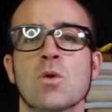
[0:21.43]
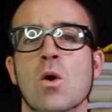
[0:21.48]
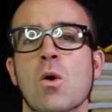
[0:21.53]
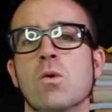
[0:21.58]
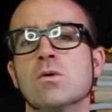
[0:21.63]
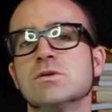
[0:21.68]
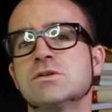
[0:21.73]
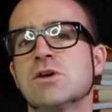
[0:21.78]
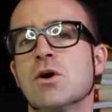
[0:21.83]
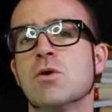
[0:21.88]

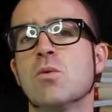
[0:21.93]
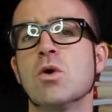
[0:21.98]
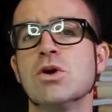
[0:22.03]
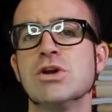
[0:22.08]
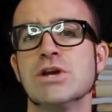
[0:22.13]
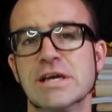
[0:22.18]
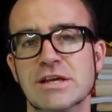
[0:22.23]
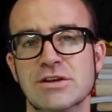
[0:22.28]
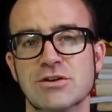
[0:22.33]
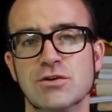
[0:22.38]
Also, what
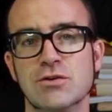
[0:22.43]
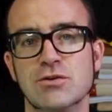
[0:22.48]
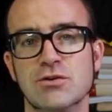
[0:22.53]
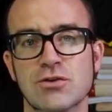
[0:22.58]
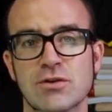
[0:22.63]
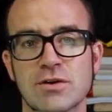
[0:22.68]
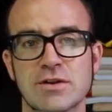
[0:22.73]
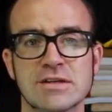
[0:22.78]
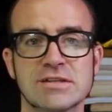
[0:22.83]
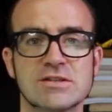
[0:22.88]
you can do
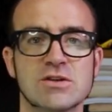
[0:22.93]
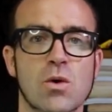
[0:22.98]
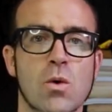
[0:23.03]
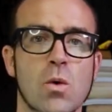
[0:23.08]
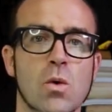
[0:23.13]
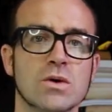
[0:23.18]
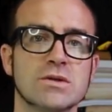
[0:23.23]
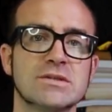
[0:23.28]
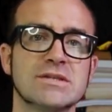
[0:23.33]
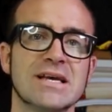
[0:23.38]
during this
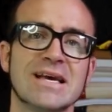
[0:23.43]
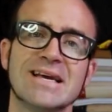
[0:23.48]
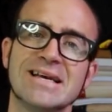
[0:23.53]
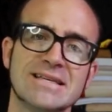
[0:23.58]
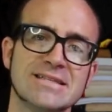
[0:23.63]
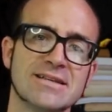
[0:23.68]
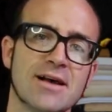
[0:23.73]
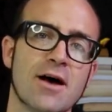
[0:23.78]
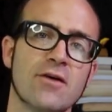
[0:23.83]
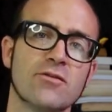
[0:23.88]
course
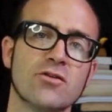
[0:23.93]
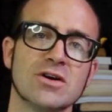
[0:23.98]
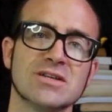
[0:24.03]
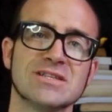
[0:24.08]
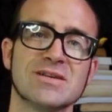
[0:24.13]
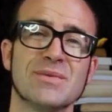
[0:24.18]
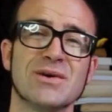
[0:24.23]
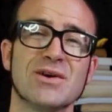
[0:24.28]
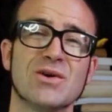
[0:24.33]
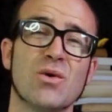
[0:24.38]
is I've got
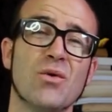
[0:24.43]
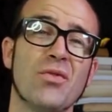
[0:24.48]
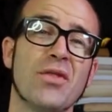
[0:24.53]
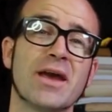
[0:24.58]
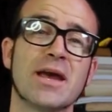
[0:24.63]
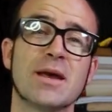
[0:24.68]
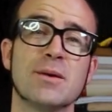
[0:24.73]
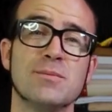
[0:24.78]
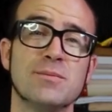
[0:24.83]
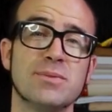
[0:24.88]
something called the
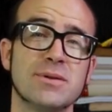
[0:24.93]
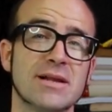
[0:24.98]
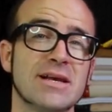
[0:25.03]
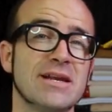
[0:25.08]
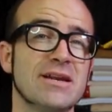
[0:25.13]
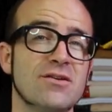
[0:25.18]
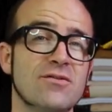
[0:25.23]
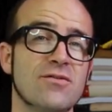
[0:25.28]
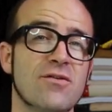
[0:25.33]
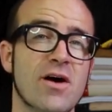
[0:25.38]

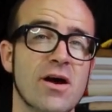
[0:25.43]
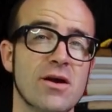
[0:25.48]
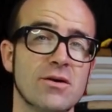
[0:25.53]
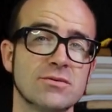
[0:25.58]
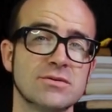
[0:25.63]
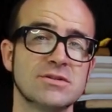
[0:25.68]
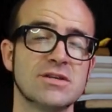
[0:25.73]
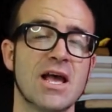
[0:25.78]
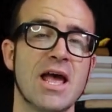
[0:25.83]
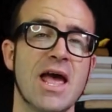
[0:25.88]
completed
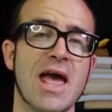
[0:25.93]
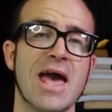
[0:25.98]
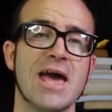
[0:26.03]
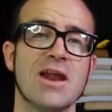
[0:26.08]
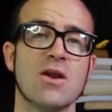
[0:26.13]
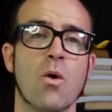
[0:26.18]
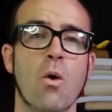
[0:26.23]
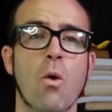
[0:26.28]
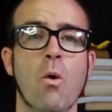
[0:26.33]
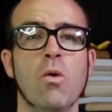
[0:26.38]
files,
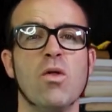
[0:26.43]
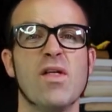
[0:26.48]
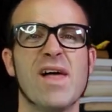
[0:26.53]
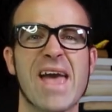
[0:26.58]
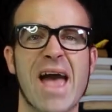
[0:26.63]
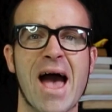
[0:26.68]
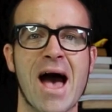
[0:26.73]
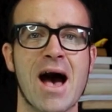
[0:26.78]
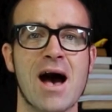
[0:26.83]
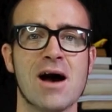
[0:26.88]
and all
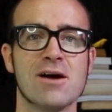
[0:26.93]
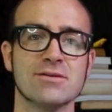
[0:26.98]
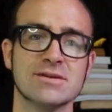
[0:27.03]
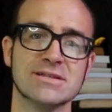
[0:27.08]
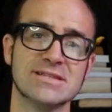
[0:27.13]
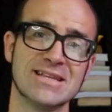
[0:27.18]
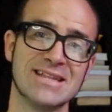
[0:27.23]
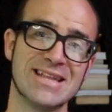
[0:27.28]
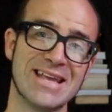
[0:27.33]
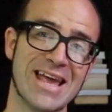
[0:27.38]
they are
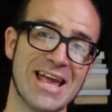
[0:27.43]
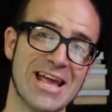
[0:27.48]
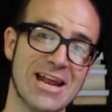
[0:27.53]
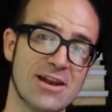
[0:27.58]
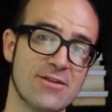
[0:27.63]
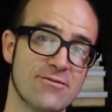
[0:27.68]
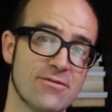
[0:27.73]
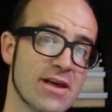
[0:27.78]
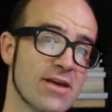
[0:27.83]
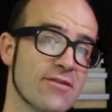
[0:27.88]
is at the
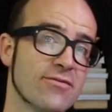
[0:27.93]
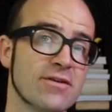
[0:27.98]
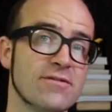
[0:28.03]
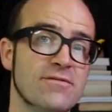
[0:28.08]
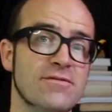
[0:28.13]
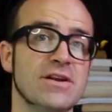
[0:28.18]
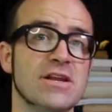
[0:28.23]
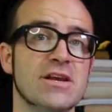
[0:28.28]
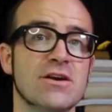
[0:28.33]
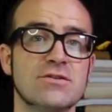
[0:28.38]
end of every
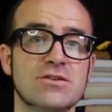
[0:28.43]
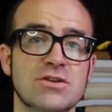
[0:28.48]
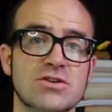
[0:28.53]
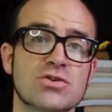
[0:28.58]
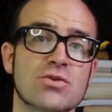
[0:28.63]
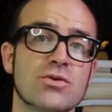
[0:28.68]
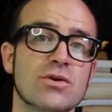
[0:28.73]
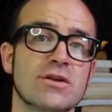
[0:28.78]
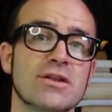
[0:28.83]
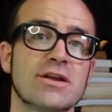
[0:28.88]
video
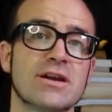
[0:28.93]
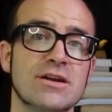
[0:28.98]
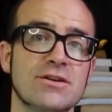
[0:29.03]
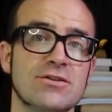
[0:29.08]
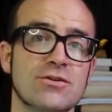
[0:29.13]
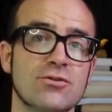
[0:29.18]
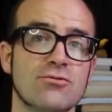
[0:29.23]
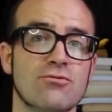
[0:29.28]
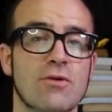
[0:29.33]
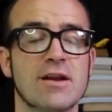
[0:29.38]
tutorial that I
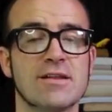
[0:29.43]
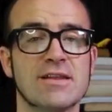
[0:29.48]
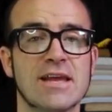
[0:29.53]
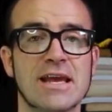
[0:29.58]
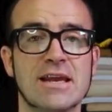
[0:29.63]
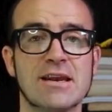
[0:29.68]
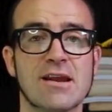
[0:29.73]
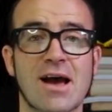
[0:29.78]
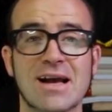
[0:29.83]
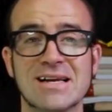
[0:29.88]
do, right at the
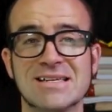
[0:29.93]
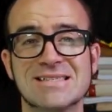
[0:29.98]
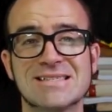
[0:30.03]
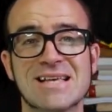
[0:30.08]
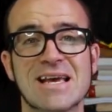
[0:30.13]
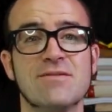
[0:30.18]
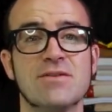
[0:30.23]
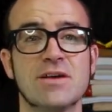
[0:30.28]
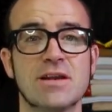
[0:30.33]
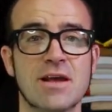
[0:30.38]
end I
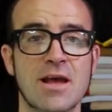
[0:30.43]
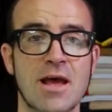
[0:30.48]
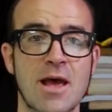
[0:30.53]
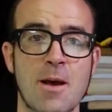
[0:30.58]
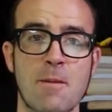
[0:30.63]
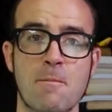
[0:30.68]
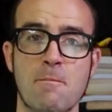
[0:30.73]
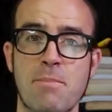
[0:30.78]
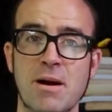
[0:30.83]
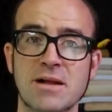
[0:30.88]
save it,
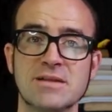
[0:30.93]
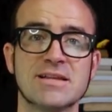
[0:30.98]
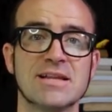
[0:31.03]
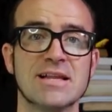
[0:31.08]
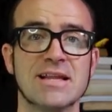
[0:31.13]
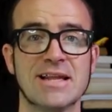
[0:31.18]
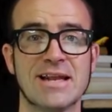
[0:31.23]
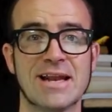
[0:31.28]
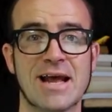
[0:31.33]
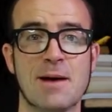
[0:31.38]

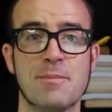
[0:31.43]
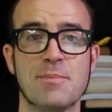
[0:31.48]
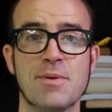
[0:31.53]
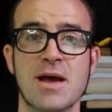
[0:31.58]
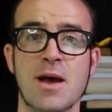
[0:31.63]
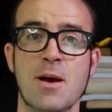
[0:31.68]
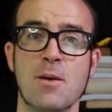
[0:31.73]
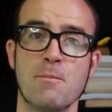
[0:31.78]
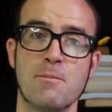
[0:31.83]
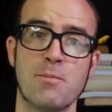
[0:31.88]
bundle it up,
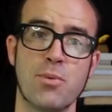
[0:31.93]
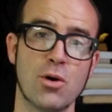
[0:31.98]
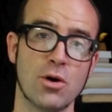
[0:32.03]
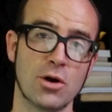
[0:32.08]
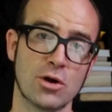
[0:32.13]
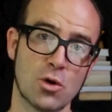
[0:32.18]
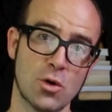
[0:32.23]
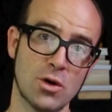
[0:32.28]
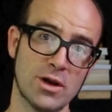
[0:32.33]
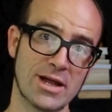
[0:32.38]

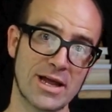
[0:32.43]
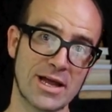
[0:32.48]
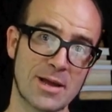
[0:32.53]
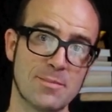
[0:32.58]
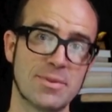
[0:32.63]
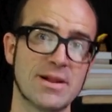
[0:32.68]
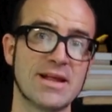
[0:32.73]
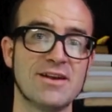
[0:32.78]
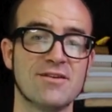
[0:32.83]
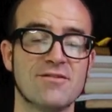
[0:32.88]
call it a
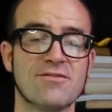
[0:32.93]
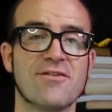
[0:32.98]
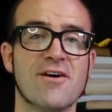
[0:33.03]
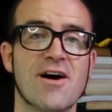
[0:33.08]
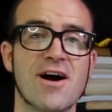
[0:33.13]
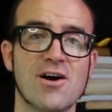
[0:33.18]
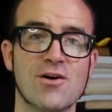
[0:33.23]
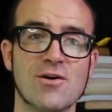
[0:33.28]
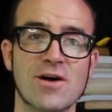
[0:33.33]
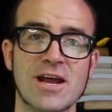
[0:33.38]
completed
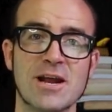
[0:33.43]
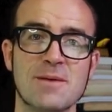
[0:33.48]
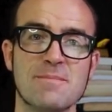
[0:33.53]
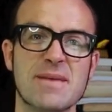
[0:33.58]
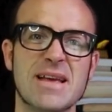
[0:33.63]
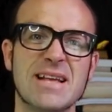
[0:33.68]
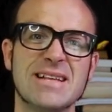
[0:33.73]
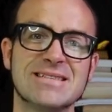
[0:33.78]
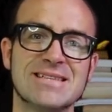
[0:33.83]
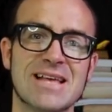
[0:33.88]
file, and it
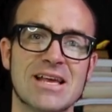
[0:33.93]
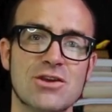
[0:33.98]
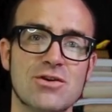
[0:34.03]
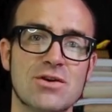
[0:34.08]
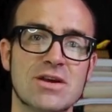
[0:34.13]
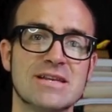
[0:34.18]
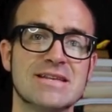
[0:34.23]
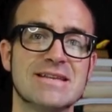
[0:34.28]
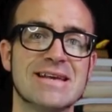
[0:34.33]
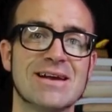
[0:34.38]
means that you
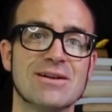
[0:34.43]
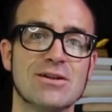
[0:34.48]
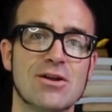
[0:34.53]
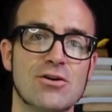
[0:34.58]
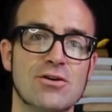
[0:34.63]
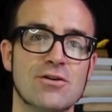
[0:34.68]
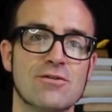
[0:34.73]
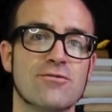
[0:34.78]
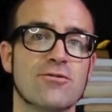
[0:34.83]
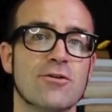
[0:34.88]
can
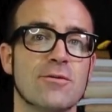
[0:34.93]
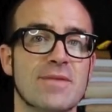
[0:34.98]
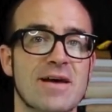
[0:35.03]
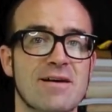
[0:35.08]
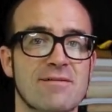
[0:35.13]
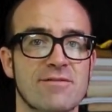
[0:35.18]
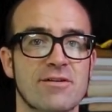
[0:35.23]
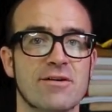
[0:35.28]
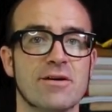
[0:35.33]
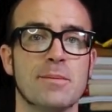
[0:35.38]
download it from
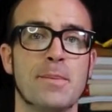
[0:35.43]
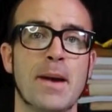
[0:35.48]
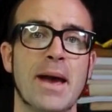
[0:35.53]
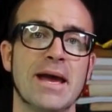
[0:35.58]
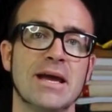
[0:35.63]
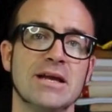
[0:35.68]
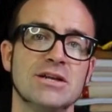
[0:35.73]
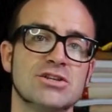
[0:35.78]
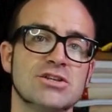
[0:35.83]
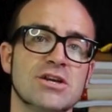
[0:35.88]
that very
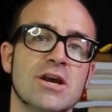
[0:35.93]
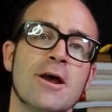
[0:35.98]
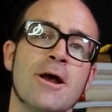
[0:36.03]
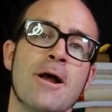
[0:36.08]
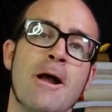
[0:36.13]
page.